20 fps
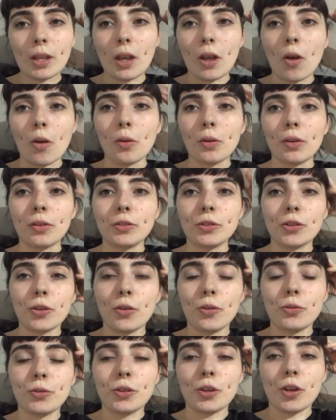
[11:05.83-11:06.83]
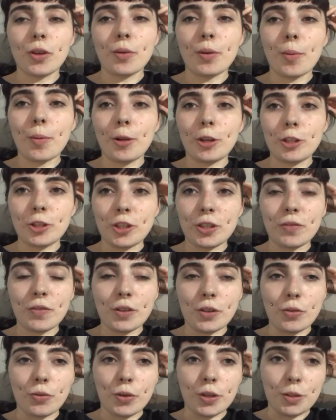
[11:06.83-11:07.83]
Oh, also apologies for the
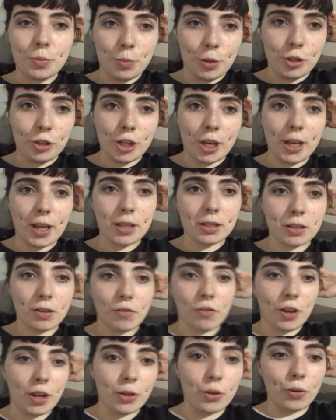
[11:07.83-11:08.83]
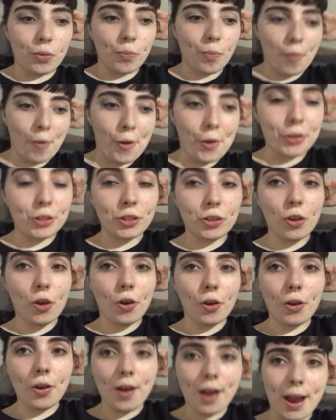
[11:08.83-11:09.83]
noise, but Jake has a fan on because it's
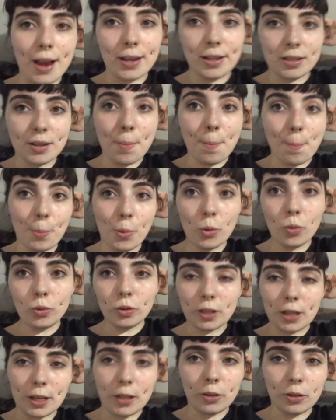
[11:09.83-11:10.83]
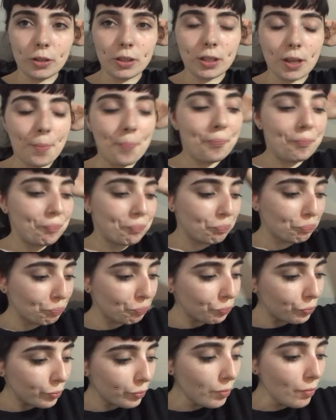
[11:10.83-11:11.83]
hot as balls, like I already said.
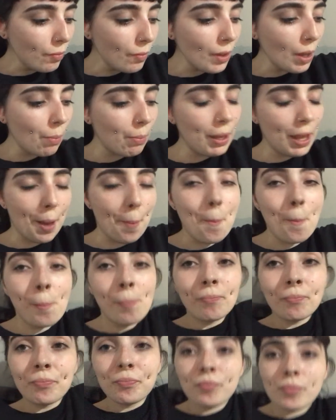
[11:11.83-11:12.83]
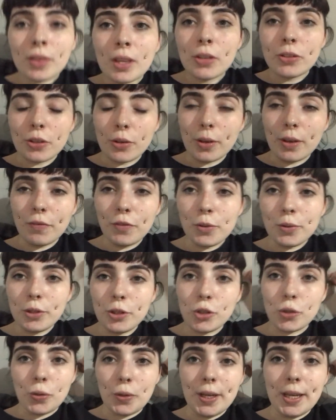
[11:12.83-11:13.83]
But yeah, so if you
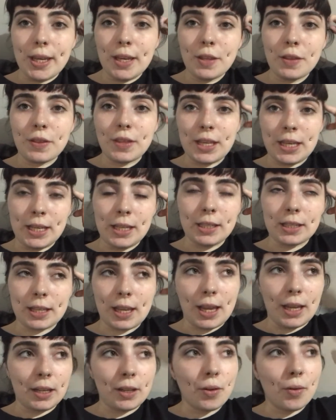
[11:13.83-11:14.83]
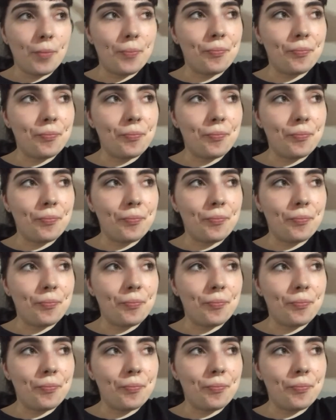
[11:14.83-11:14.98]
enjoy these like